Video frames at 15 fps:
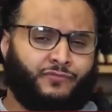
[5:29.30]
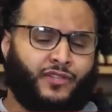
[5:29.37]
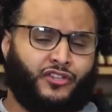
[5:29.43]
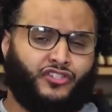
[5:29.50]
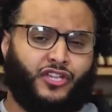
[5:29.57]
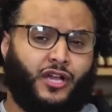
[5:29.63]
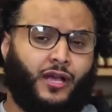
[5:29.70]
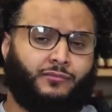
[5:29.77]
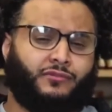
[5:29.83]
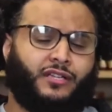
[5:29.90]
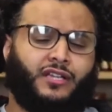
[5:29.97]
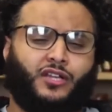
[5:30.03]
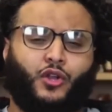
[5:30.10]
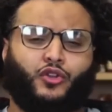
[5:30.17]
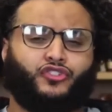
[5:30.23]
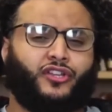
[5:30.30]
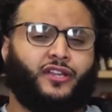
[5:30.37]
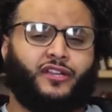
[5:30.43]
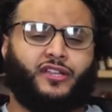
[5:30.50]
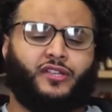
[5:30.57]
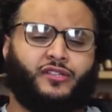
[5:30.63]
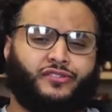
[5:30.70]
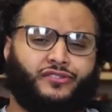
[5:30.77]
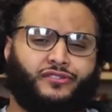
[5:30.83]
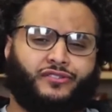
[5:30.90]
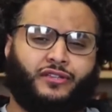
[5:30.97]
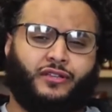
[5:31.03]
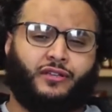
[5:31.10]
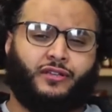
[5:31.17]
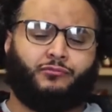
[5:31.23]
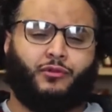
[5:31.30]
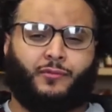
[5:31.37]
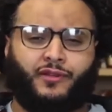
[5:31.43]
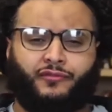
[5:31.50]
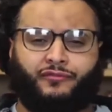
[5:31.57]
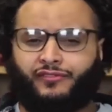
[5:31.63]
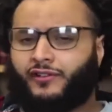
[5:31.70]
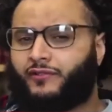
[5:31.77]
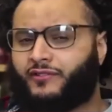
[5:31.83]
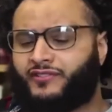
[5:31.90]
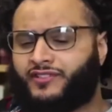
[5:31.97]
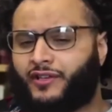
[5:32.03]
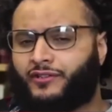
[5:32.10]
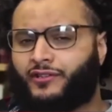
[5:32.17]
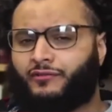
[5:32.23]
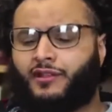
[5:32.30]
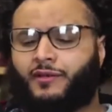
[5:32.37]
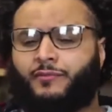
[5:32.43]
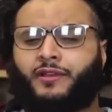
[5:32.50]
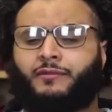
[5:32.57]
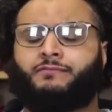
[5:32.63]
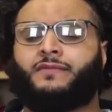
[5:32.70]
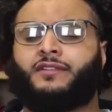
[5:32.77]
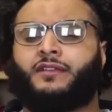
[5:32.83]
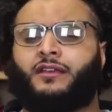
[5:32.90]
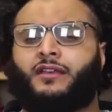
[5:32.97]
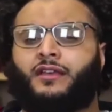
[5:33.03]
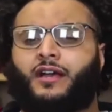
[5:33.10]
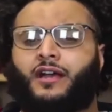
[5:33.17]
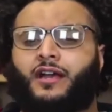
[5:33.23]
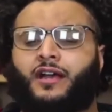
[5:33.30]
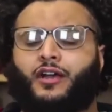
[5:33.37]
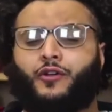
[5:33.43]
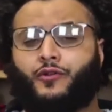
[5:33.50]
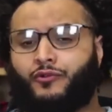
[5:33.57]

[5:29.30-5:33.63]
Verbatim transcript: Sheikh Abdullah Al-Ajari is a prominent figure in Saudi Arabia uh-huh. uh -huh.